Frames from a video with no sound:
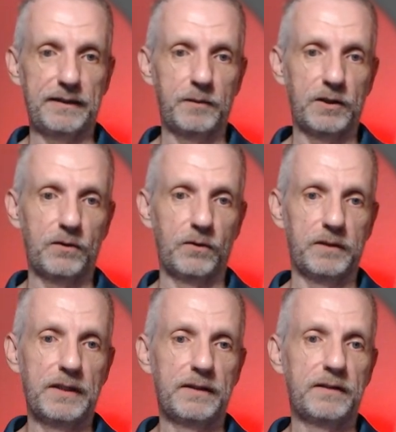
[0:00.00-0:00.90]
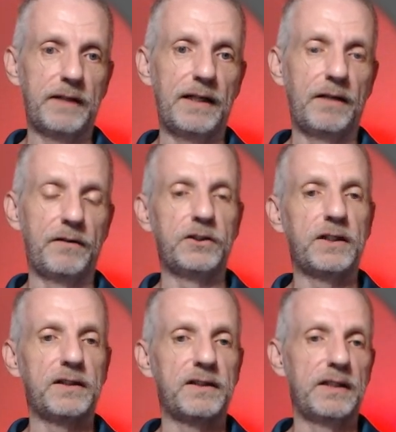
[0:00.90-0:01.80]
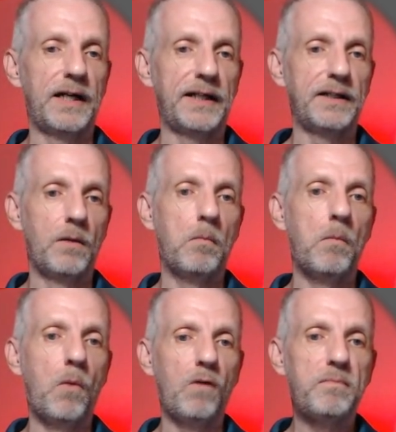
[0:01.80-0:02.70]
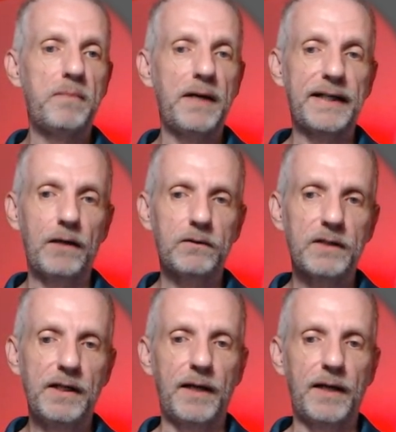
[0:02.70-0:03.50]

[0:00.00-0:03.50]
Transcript: I'm going to go and dial the Genesis 9 morph back out